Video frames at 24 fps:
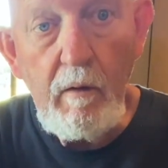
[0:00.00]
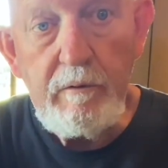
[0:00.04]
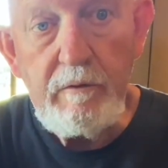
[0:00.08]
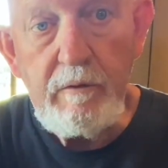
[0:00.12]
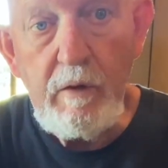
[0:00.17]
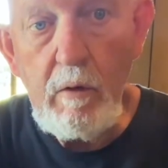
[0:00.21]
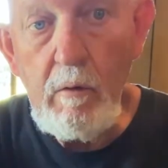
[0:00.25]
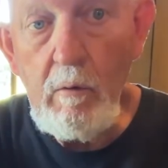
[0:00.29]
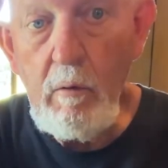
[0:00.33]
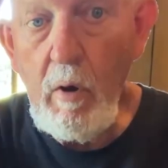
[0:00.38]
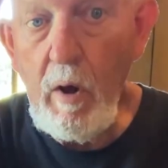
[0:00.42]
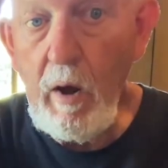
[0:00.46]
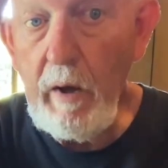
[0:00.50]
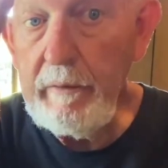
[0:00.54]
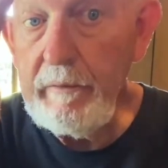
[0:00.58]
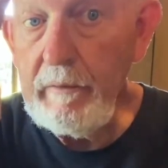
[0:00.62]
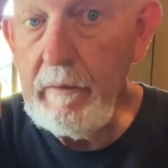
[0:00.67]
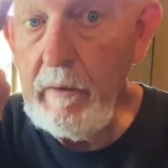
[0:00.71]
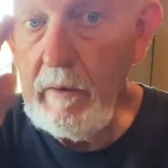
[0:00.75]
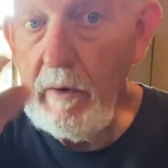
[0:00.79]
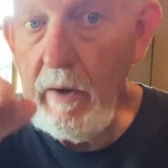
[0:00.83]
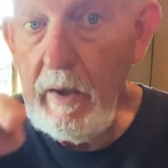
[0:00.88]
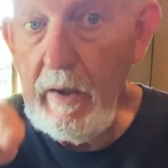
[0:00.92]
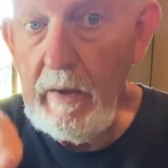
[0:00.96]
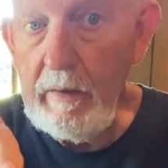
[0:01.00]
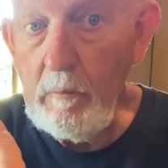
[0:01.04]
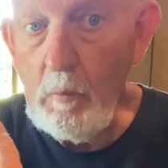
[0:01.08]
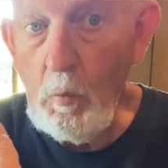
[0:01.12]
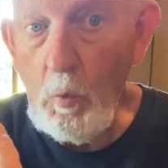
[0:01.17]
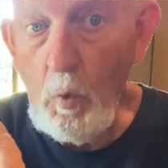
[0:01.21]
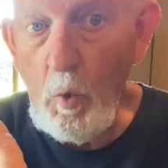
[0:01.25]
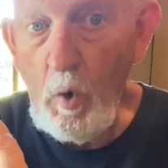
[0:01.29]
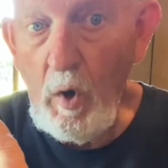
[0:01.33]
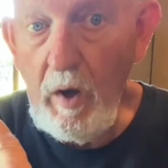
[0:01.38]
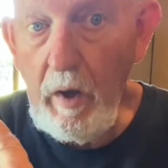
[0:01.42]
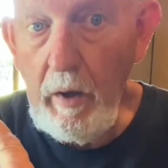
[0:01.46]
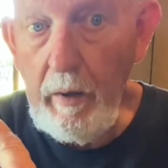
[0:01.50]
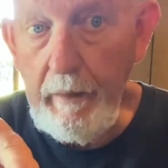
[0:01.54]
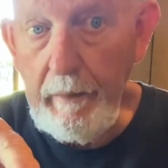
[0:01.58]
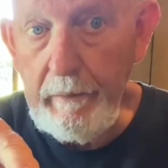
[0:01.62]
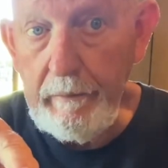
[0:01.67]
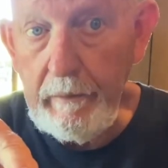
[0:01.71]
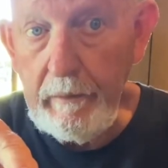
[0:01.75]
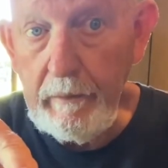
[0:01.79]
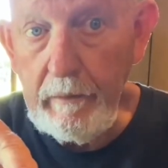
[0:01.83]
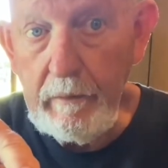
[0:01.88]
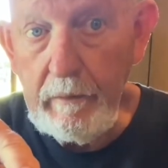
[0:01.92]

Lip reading: 201.